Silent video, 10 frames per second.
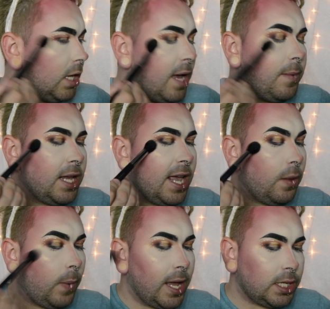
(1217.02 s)
I'm gonna get
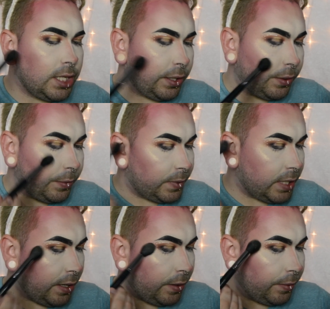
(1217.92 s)
it wet too,
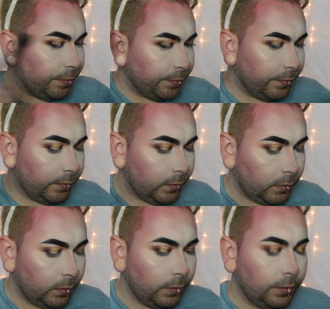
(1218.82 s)
so
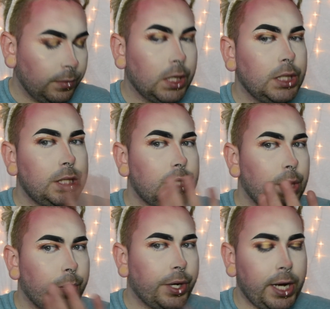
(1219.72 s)

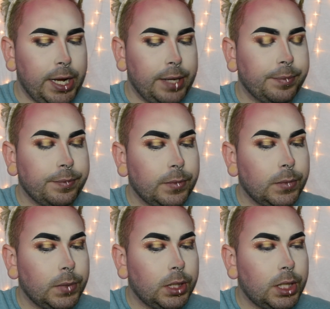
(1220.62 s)
don't worry.
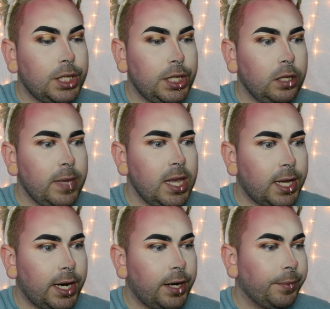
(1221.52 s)
She'll be
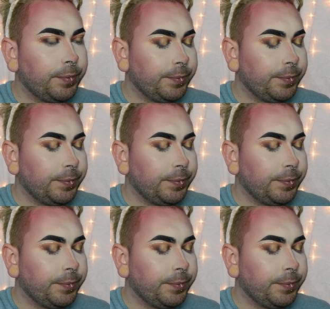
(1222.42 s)
there.